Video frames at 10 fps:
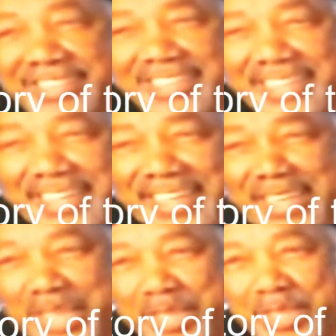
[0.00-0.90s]
it and they
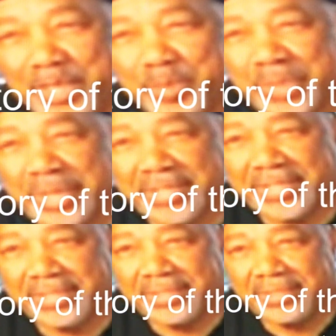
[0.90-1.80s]
did nothing about it.
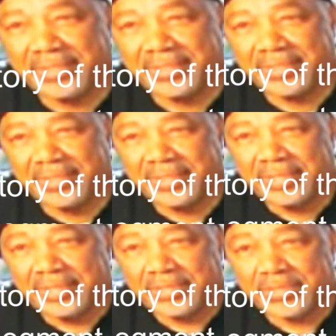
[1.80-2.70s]

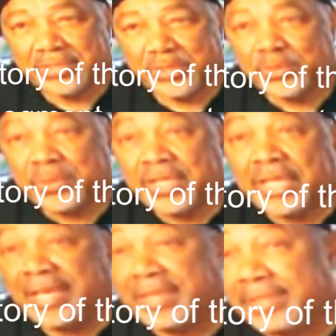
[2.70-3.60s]
So,
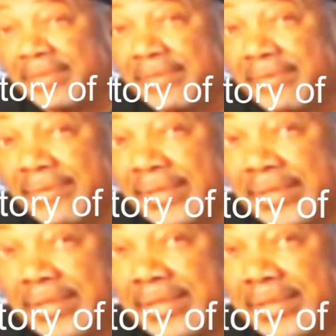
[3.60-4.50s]

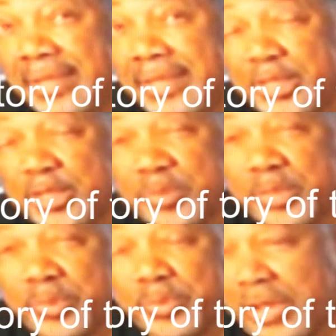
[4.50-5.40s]
and these
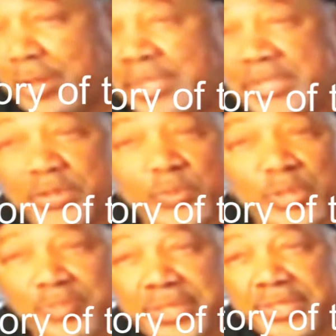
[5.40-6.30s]
people probably don't want
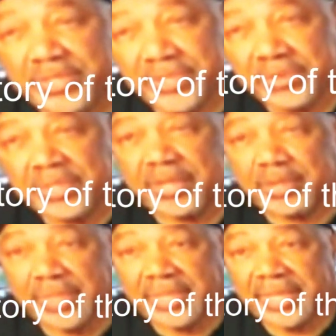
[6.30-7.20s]
to be associated
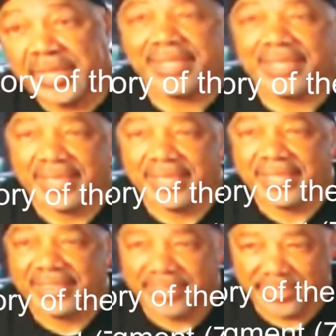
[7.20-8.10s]
with that
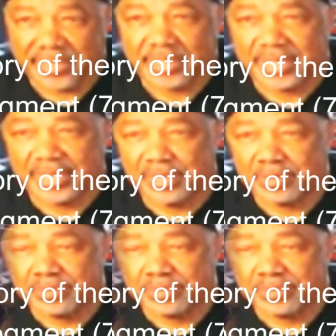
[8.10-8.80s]
at this time.